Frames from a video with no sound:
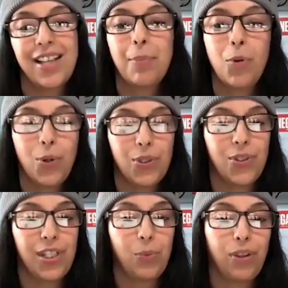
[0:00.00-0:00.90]
I'm going to
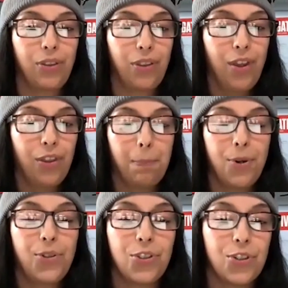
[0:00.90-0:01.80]
sit with the
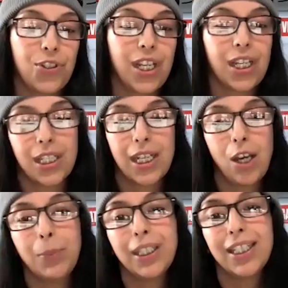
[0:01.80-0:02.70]
person you're saying is going to
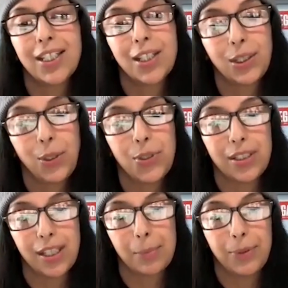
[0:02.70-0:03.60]
help me get to the closing
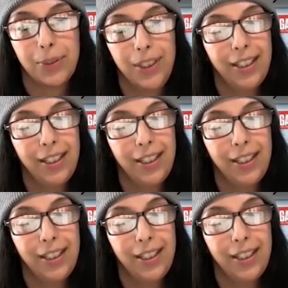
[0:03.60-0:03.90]
table.